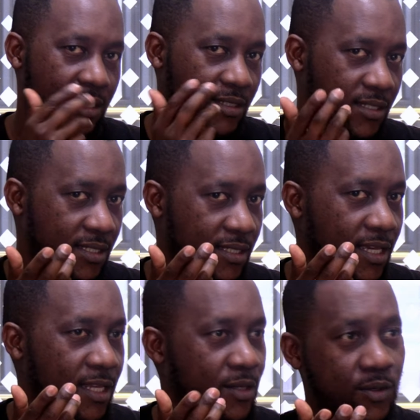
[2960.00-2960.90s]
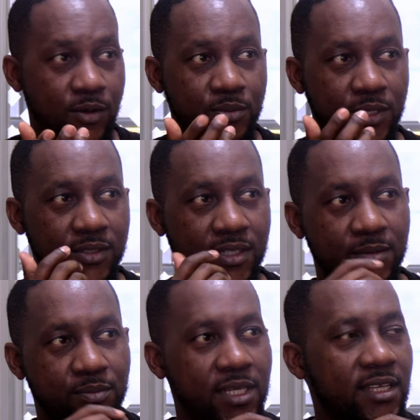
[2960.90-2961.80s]
and grow because they
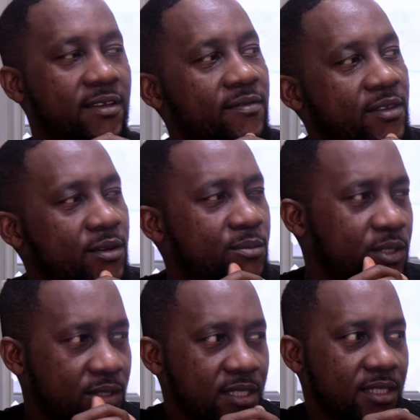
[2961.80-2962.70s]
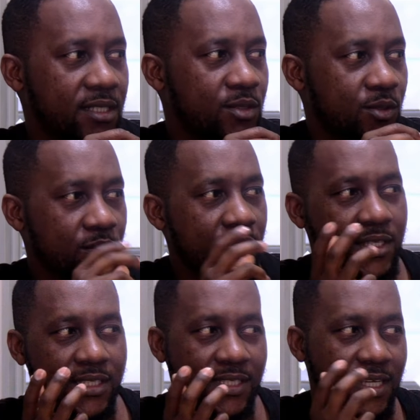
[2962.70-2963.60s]
believe the opportunity to grow
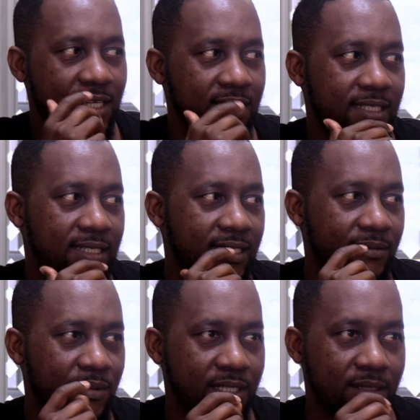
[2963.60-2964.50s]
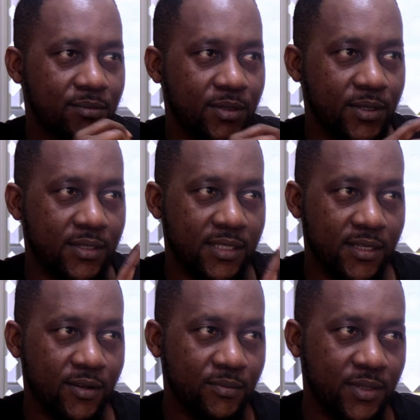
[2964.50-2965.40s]
and scale is limited because the
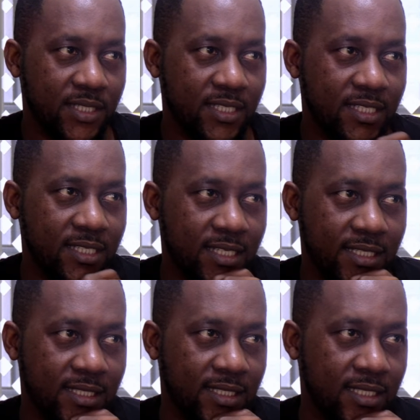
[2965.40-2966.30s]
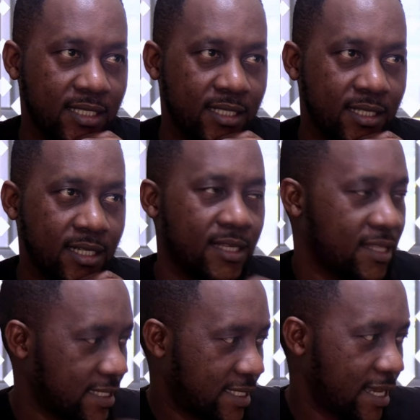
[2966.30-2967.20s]
competition has seen
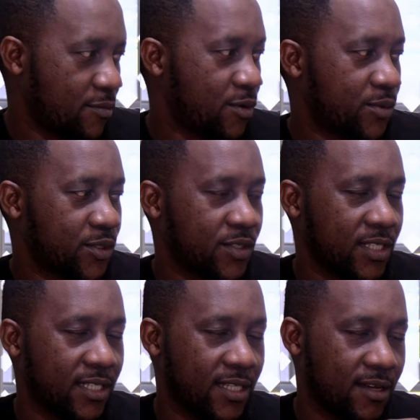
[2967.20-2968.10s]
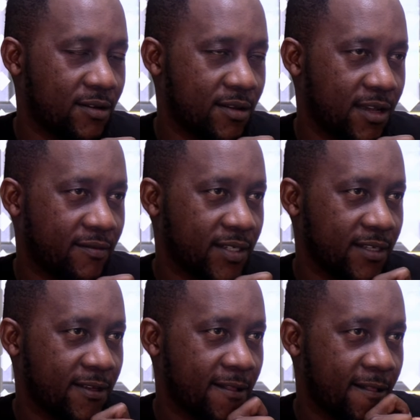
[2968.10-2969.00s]
the same opportunity they're going after?